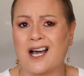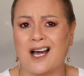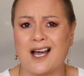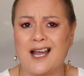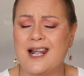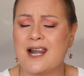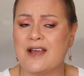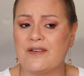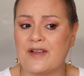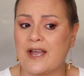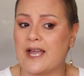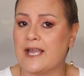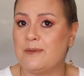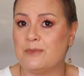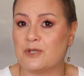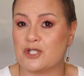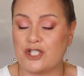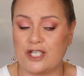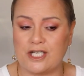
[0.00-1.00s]
I love
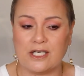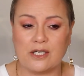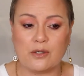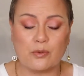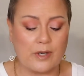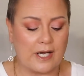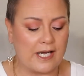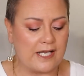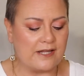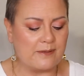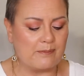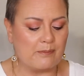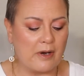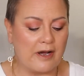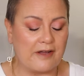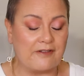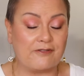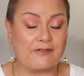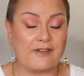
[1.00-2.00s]
Hamish anyway.
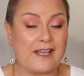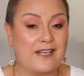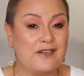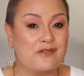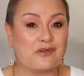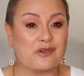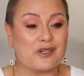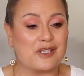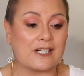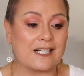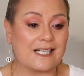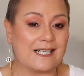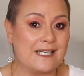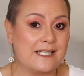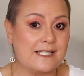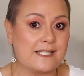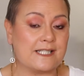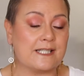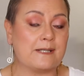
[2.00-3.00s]
My favorite
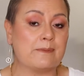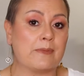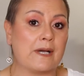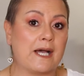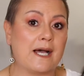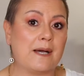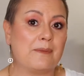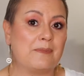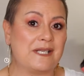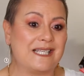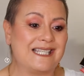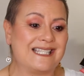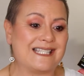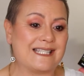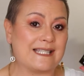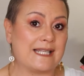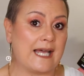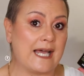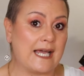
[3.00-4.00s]
cleansing balm
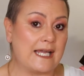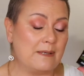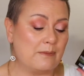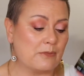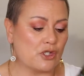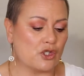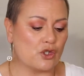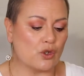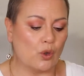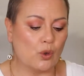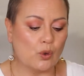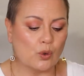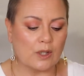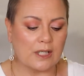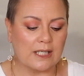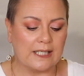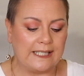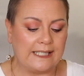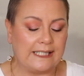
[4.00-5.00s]
is the Hamish All
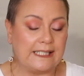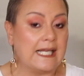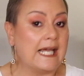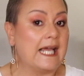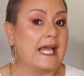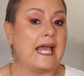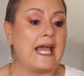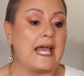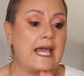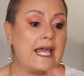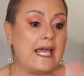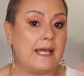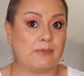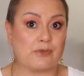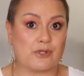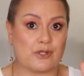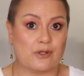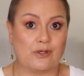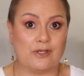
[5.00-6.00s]
Clean.
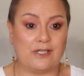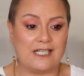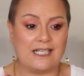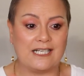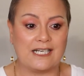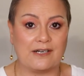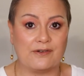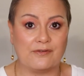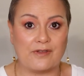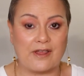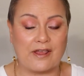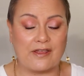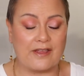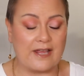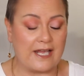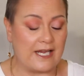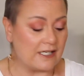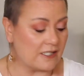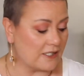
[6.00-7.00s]
Absolutely love
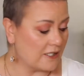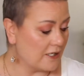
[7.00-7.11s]
that